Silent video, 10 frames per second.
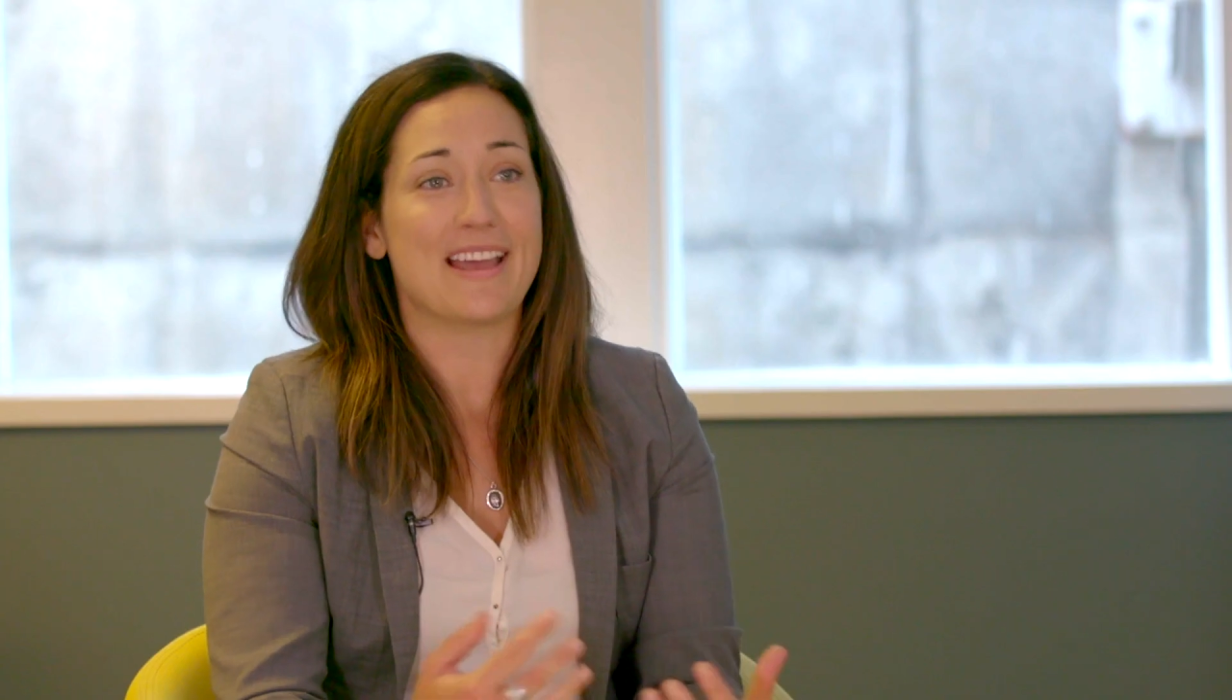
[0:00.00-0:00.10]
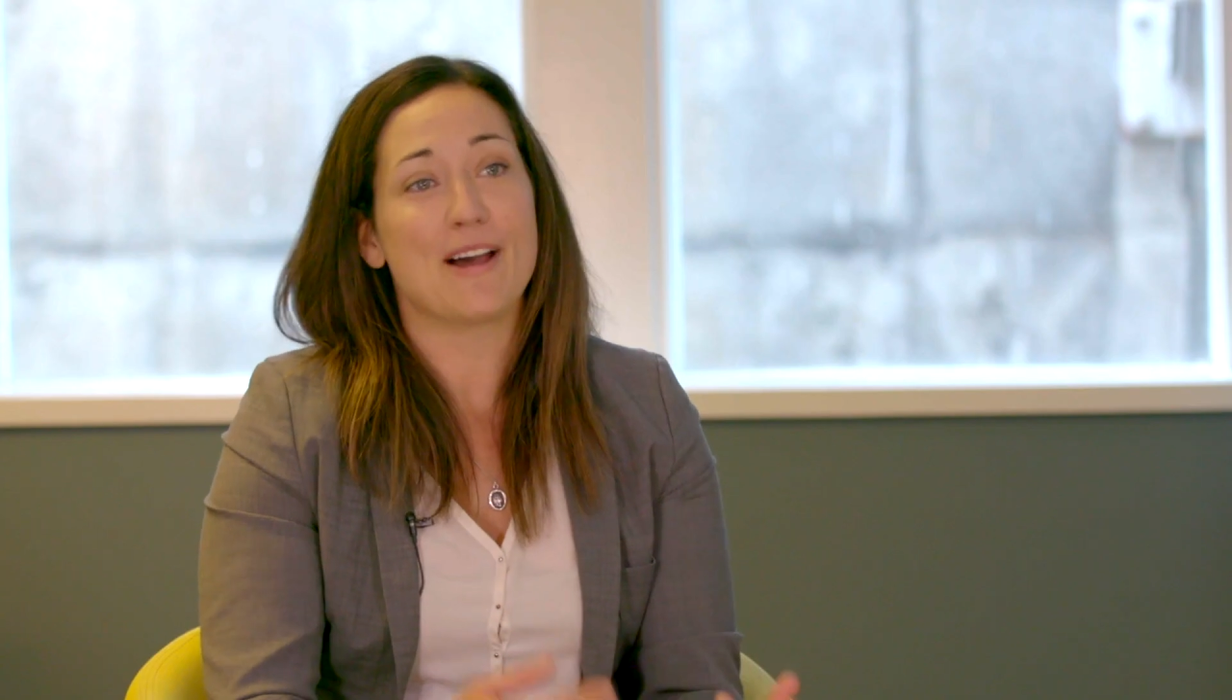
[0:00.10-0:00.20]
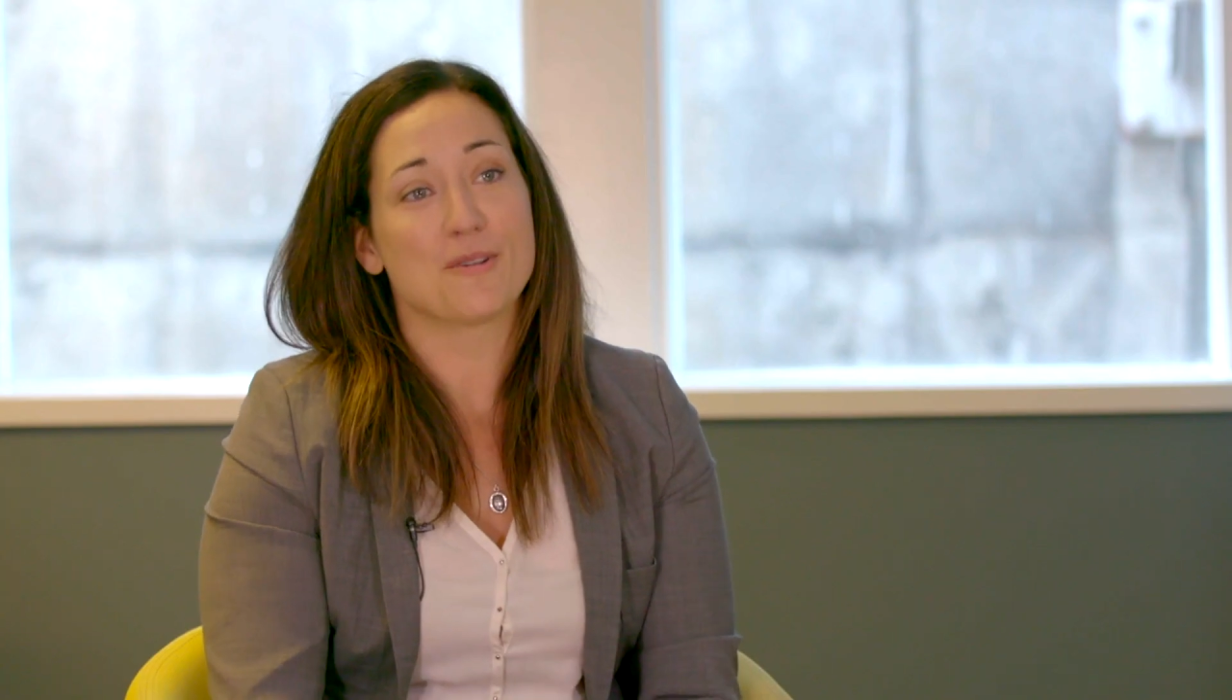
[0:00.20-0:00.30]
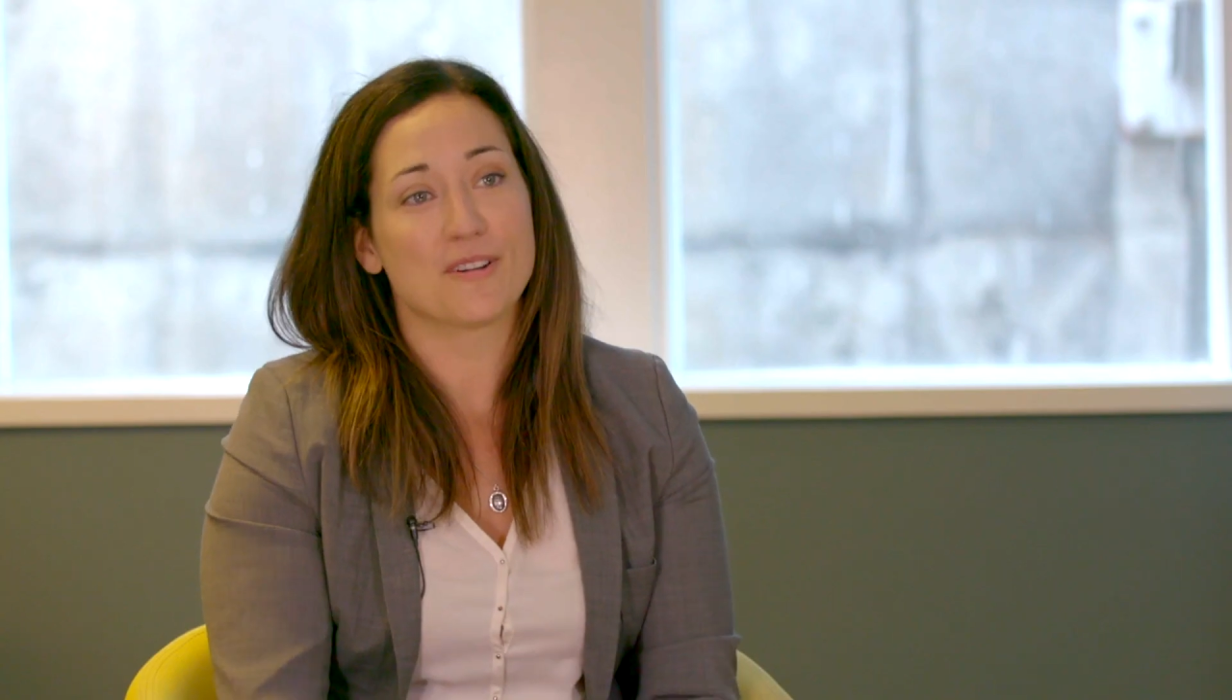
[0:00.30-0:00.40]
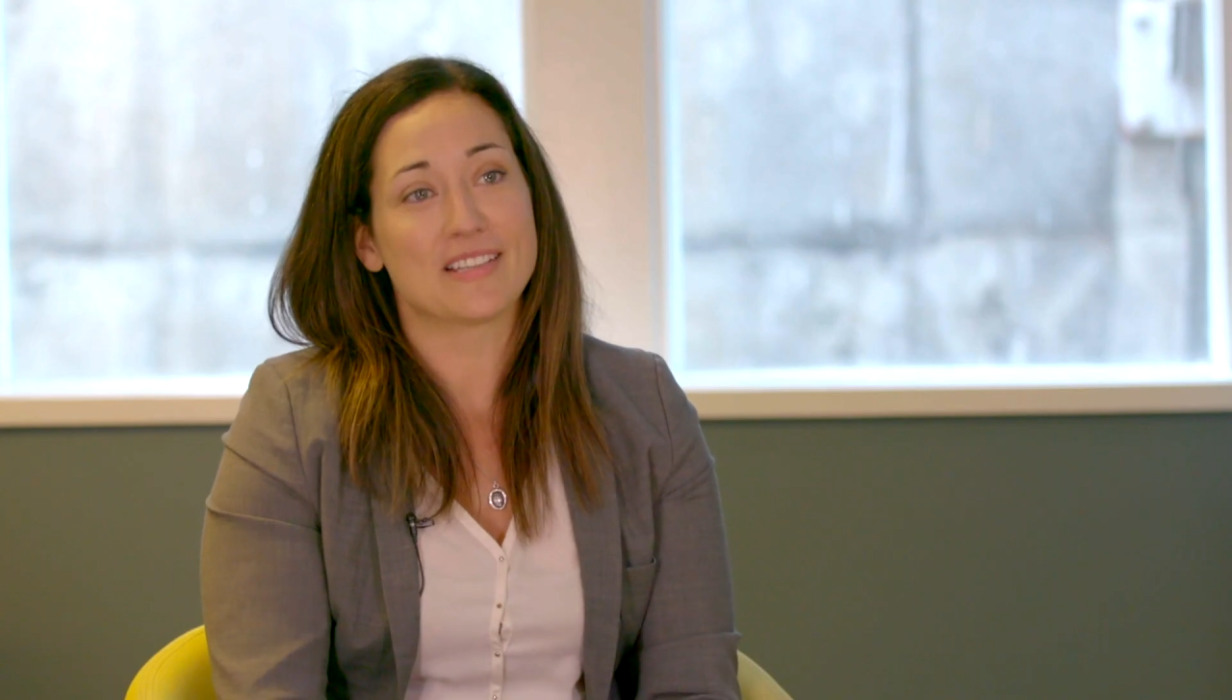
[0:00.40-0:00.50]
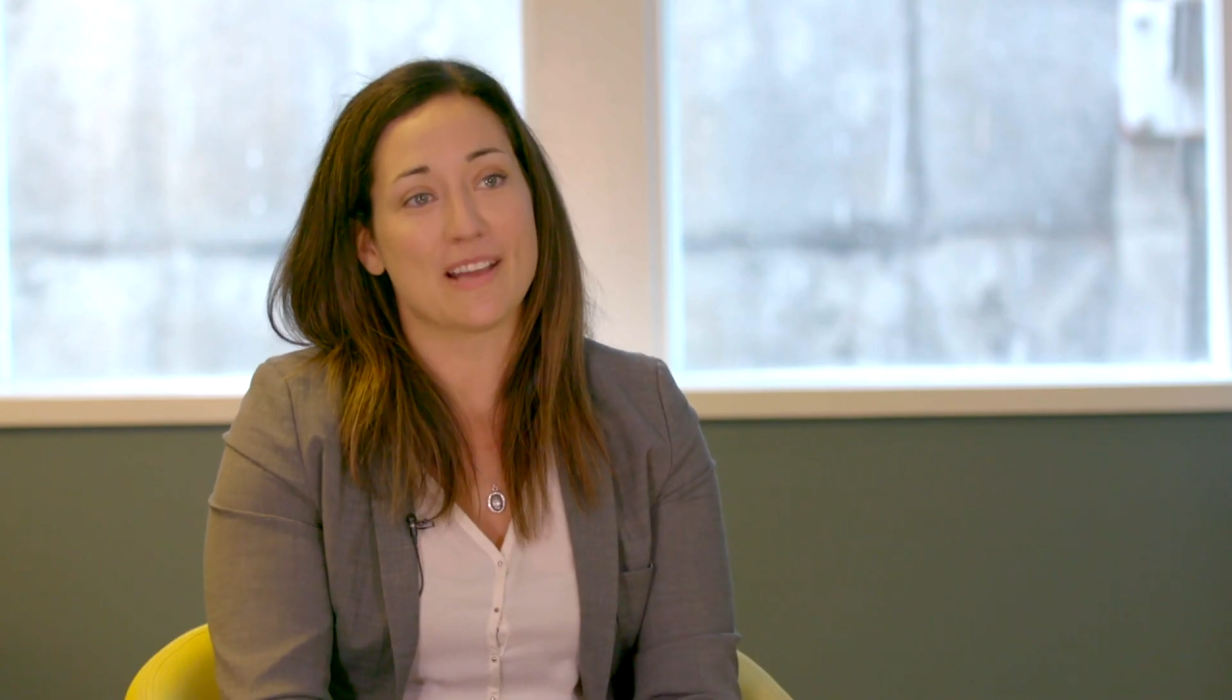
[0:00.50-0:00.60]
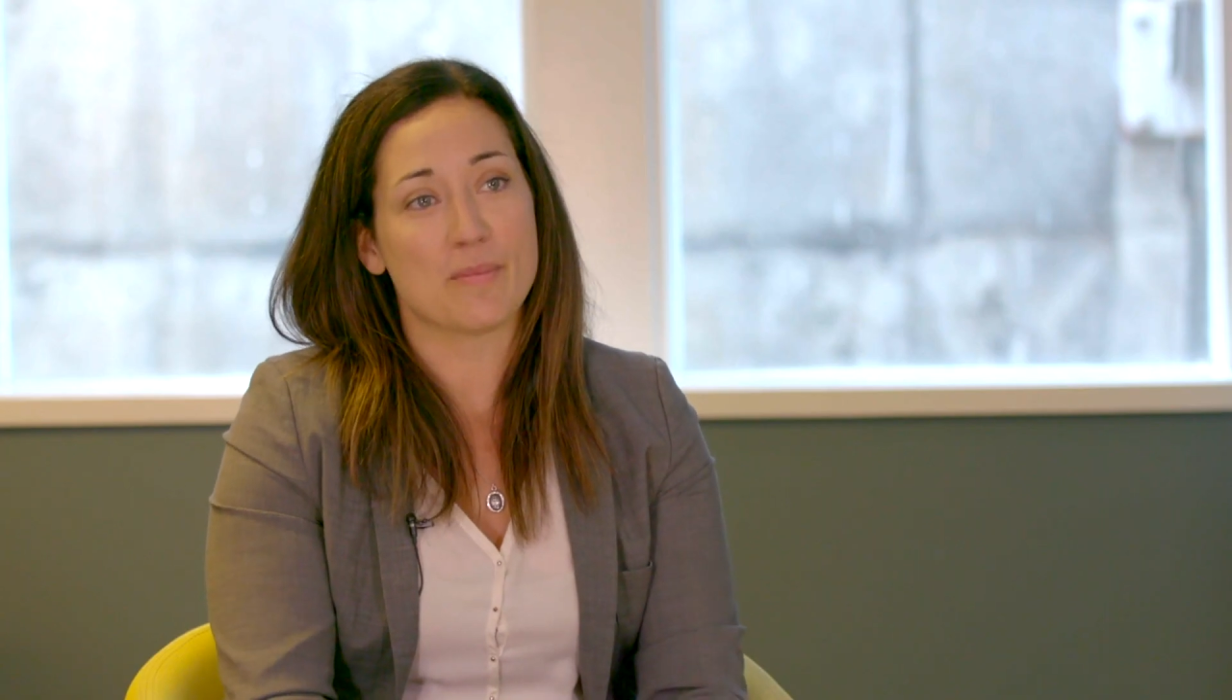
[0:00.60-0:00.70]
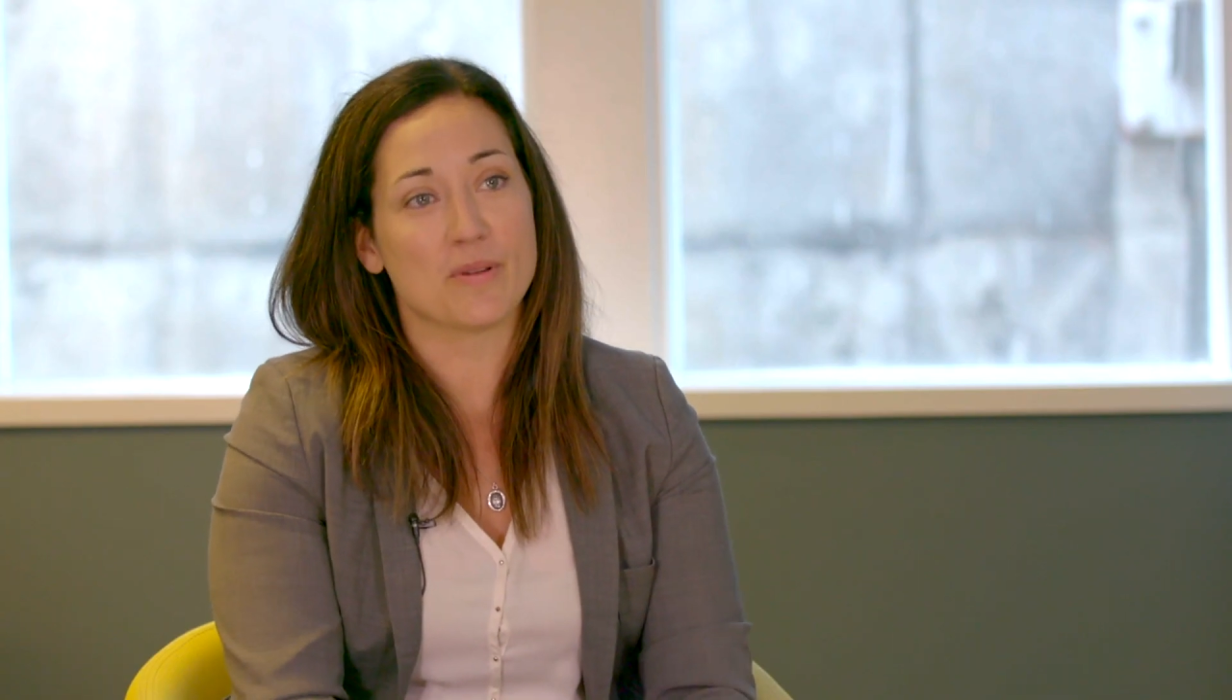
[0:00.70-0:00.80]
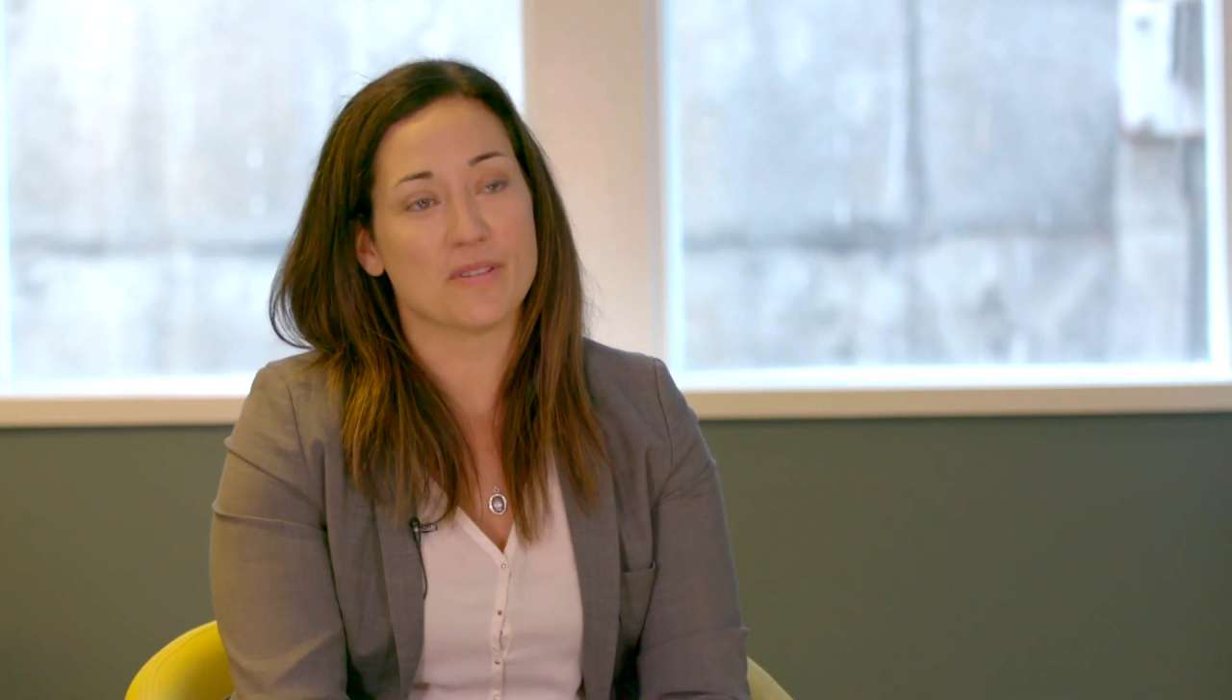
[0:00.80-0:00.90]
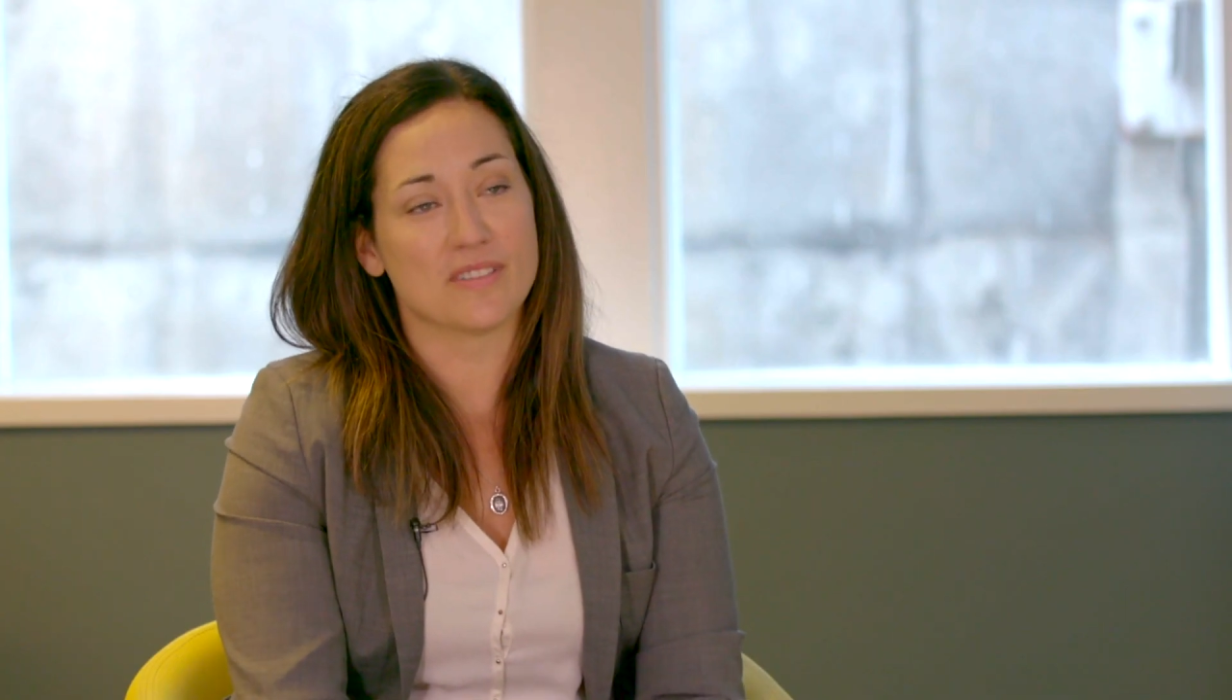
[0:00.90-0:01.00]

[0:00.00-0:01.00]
counter example